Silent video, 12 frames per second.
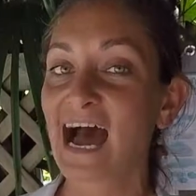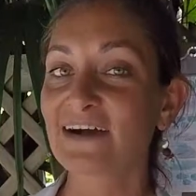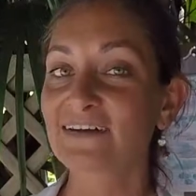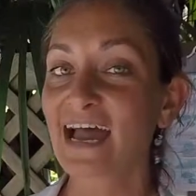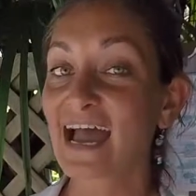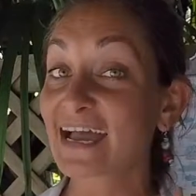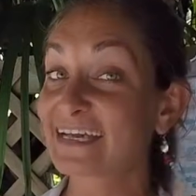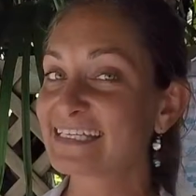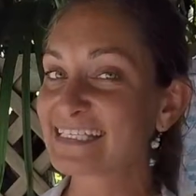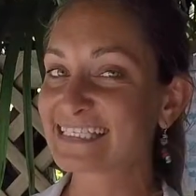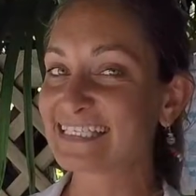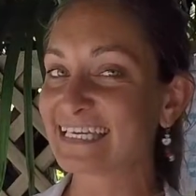Okay,
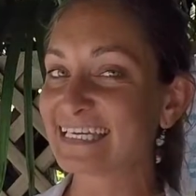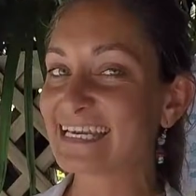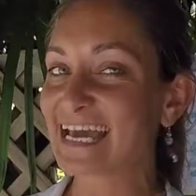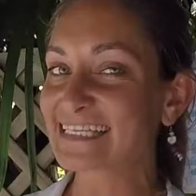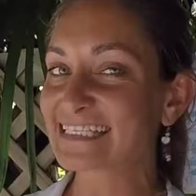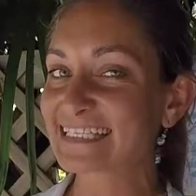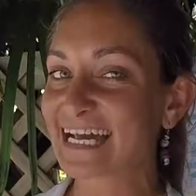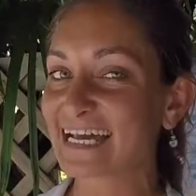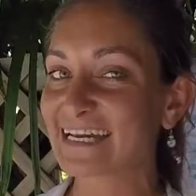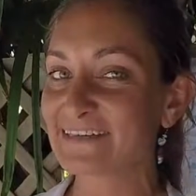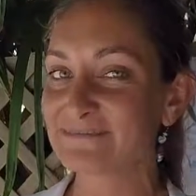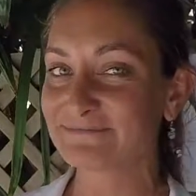see you next
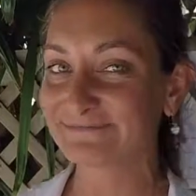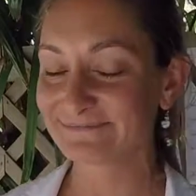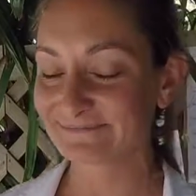time.